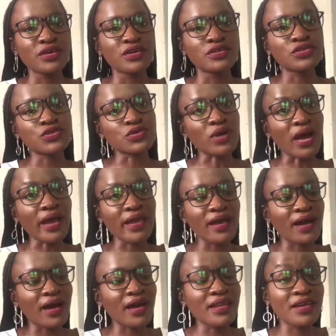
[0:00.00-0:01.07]
to hire
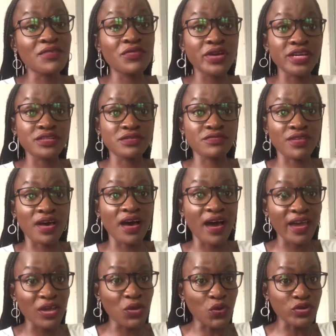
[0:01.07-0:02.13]
an advocate of the
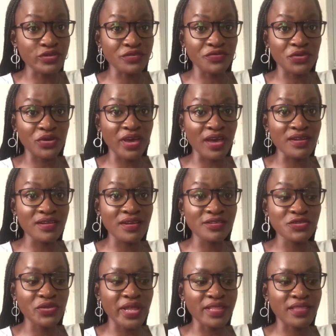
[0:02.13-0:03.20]
High Court of Uganda
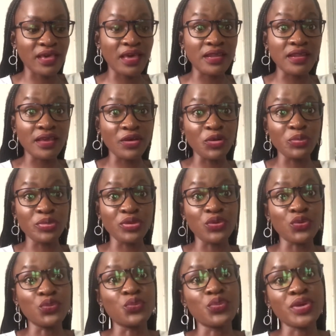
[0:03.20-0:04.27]
so that they can help
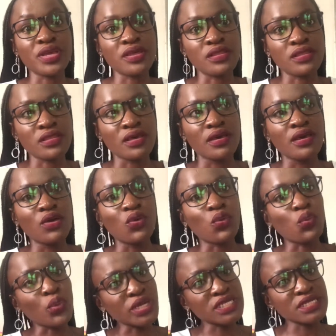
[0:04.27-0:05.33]
you with
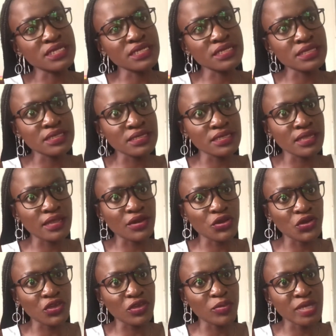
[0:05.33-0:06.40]
witnessing the
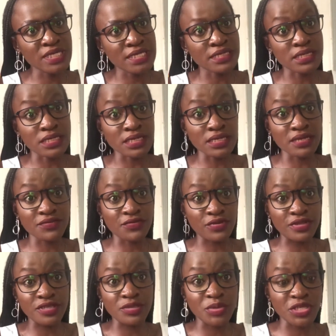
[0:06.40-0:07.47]
documents that are needed for
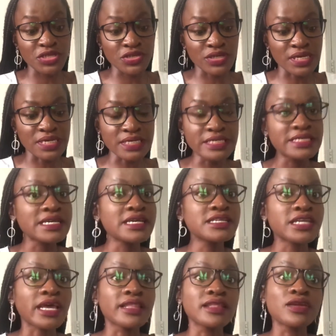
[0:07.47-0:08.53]
this particular stage,
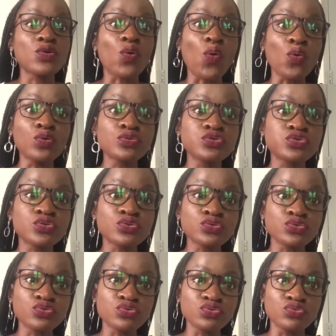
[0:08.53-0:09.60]
and then also
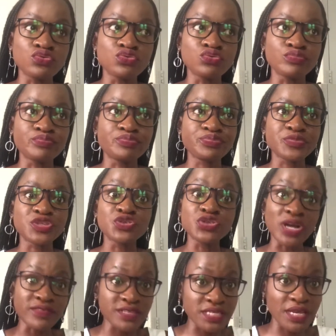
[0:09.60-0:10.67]
to
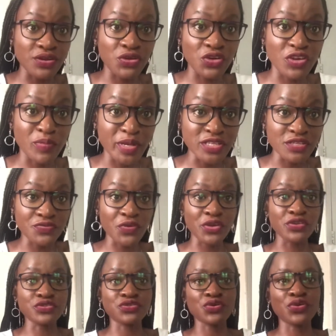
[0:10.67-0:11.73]
draft said documents for you.
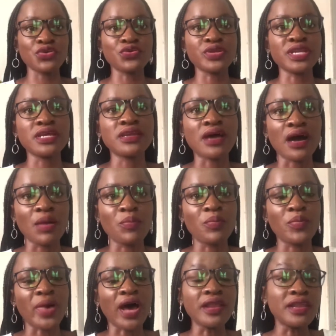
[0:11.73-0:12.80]
So you need an
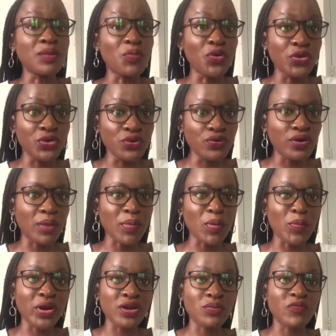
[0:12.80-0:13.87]
MOU, a
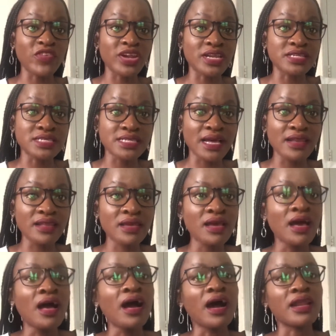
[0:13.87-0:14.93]
memorandum of understanding,
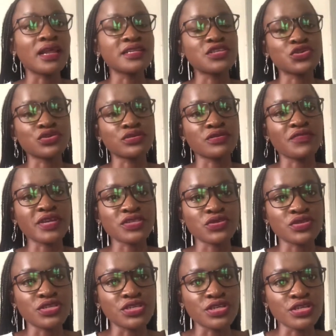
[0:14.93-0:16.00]
and articles of
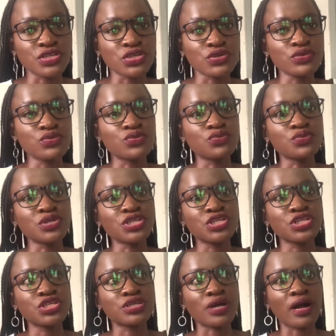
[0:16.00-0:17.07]
association,
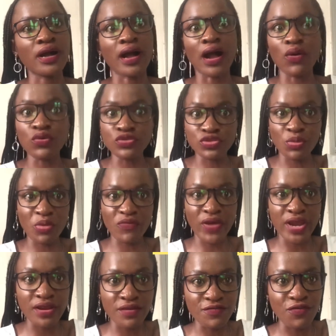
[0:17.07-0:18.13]
which are also
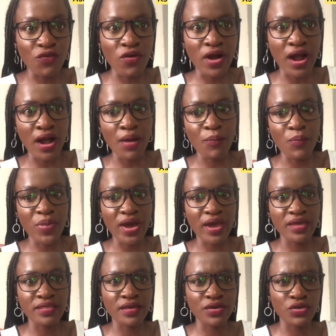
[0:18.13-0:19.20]
provided for
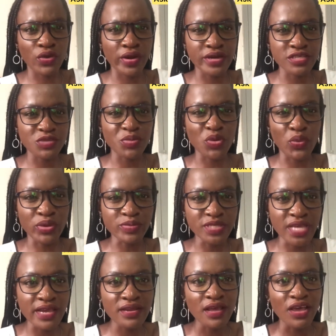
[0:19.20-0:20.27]
by the URSP
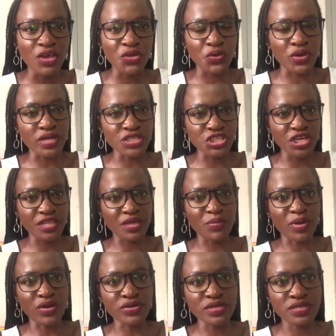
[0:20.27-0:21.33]
website. You can check them
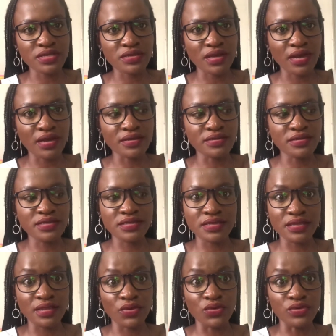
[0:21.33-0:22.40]
out and see.
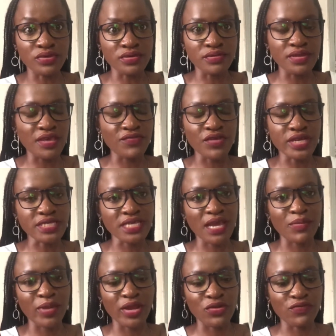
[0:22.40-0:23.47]
They will give you a
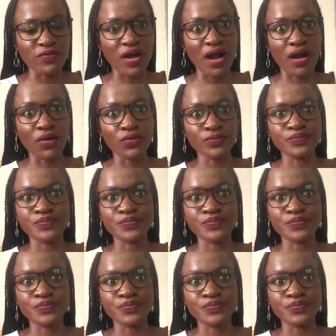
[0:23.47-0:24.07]
timeline of how